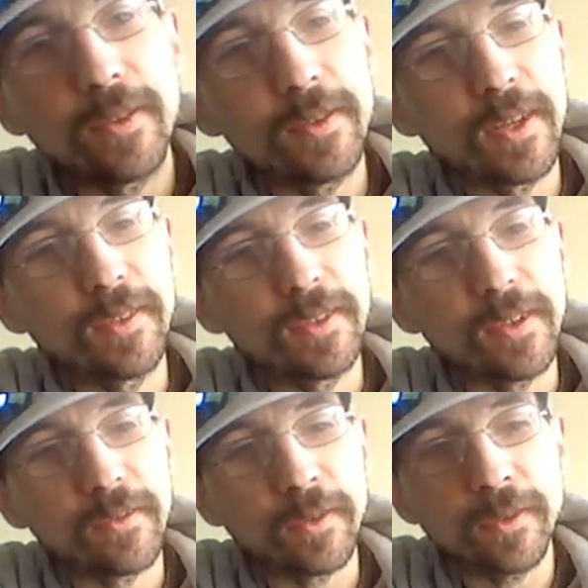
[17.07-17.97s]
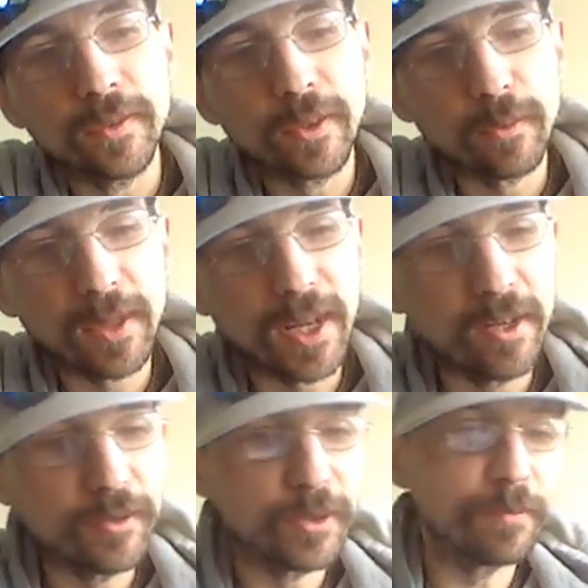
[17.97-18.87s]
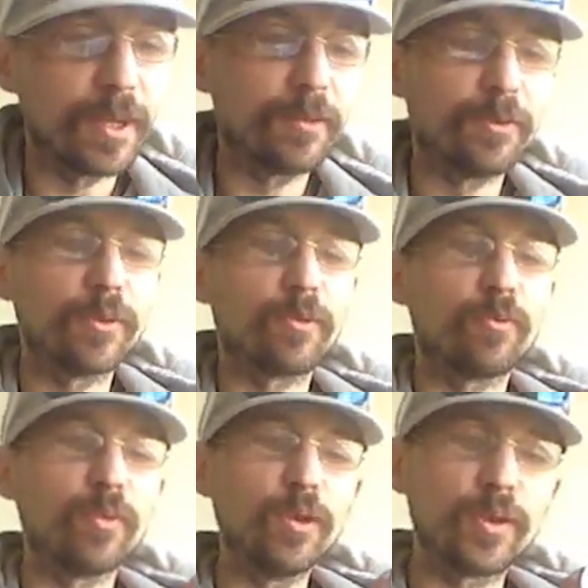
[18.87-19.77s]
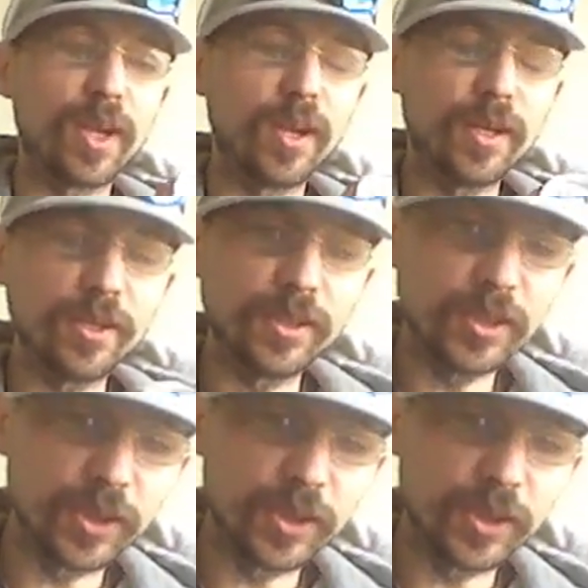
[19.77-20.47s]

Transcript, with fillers: it, taste the difference. Liquid energy made with real cane